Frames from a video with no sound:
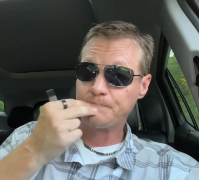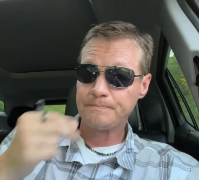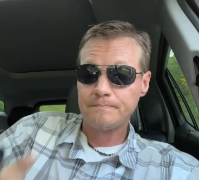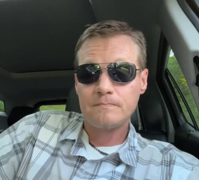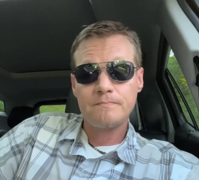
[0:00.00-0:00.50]

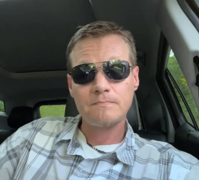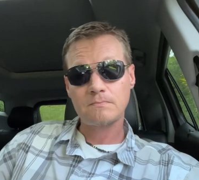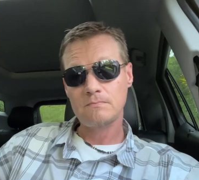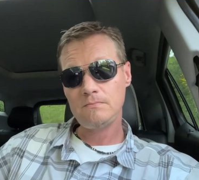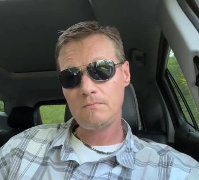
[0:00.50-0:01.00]

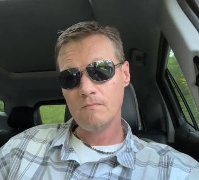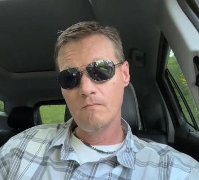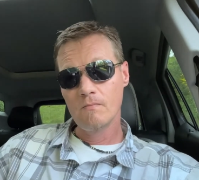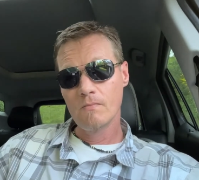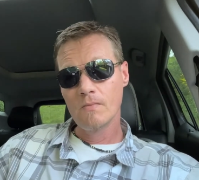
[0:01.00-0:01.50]

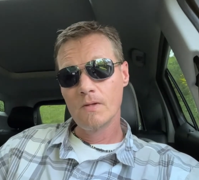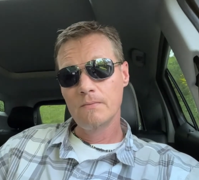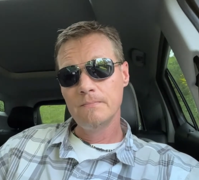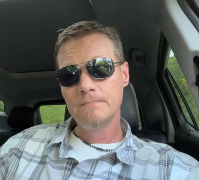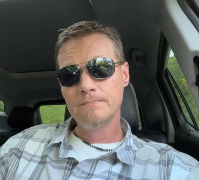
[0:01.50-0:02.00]

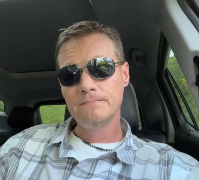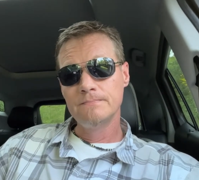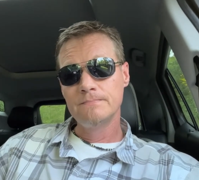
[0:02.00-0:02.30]
Nobody speaks.